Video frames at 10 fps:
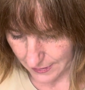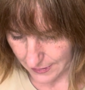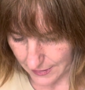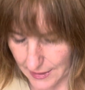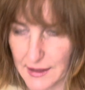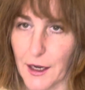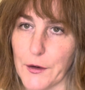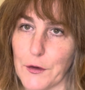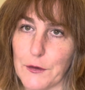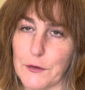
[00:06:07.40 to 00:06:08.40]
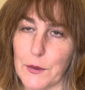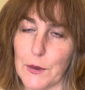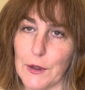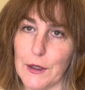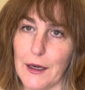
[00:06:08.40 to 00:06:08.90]
the designer
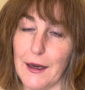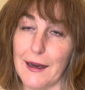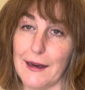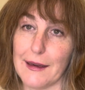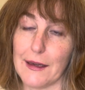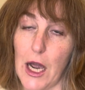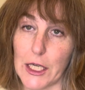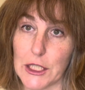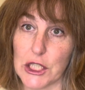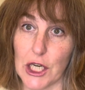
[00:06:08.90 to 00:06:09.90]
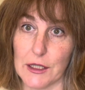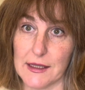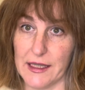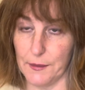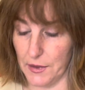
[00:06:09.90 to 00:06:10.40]
for cottage garden
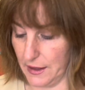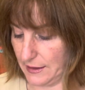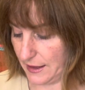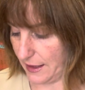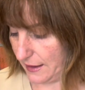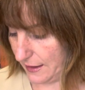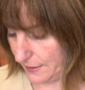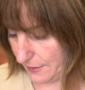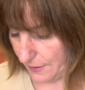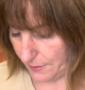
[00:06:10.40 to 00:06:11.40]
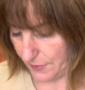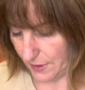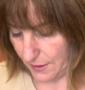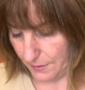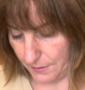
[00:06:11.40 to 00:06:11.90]
samplings, and the